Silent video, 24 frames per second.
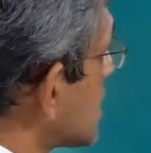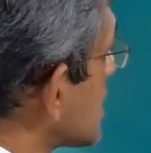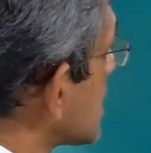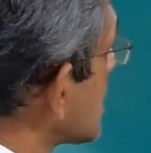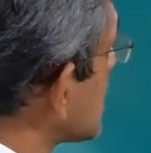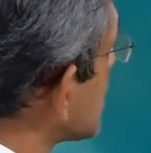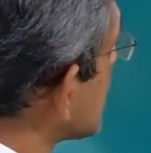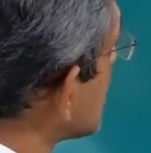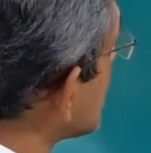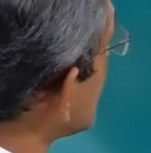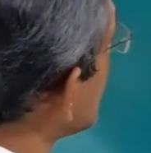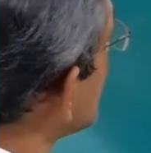
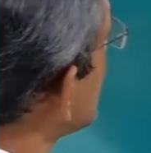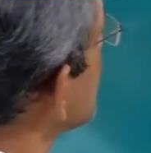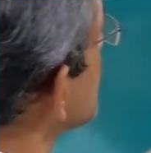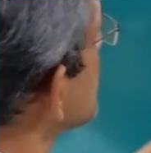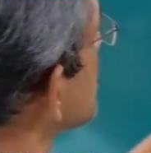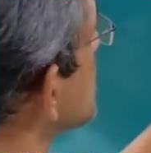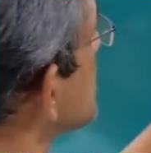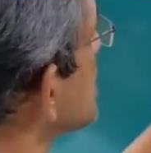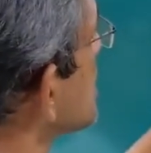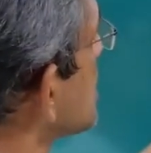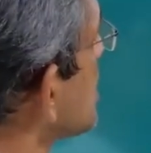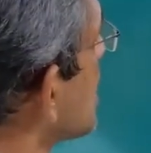here.
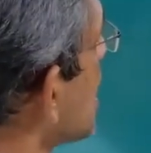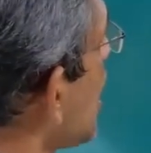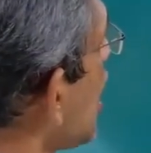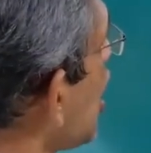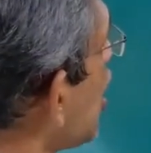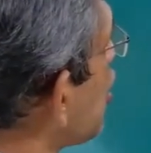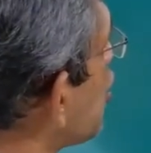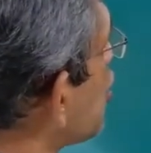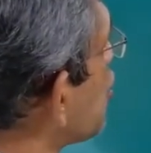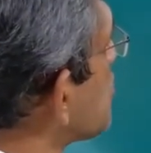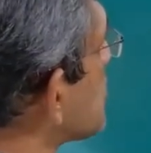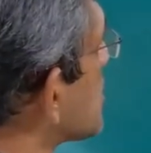Okay,
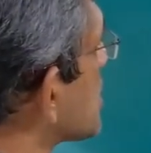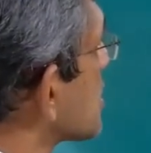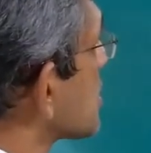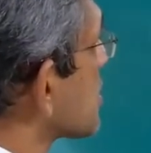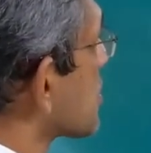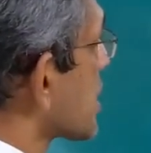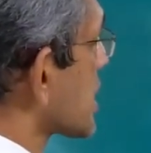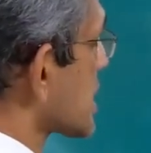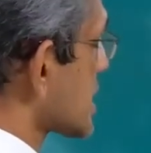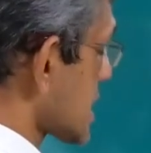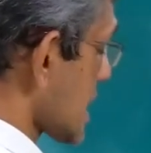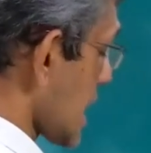how many
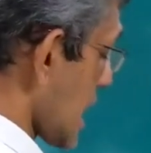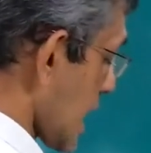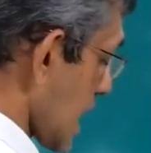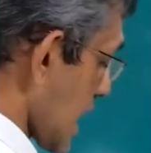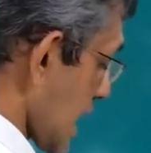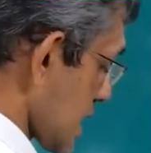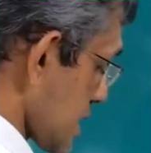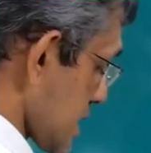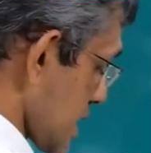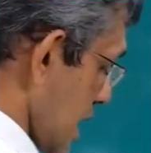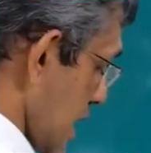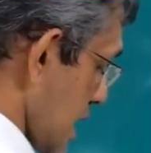
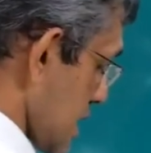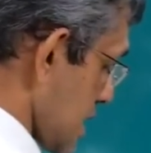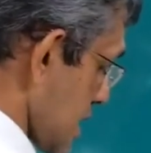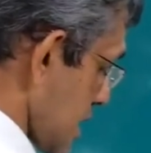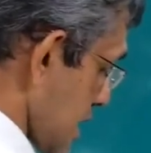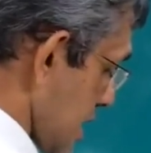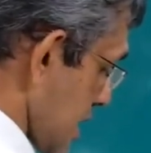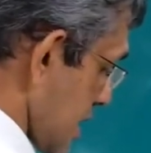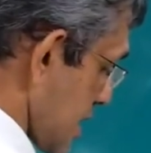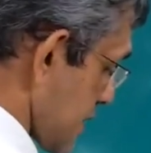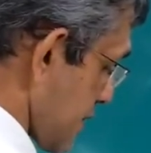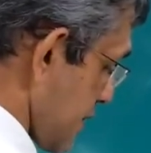rectangles are
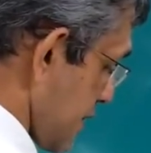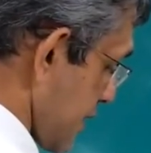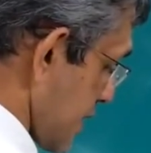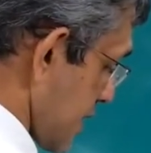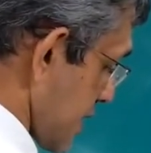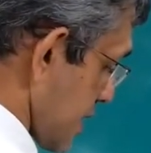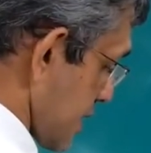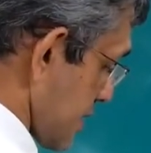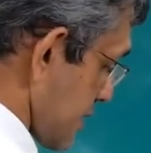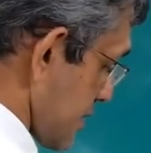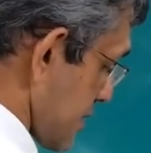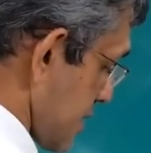there in the
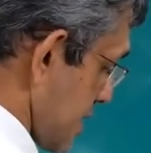figure?